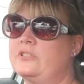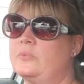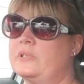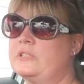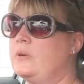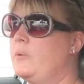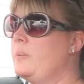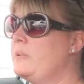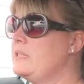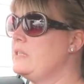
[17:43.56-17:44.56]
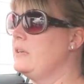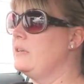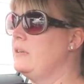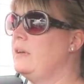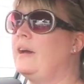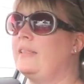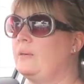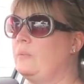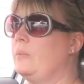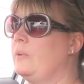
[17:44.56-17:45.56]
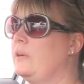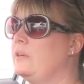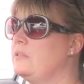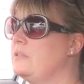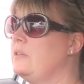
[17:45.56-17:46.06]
We're so amateur. I think we were, because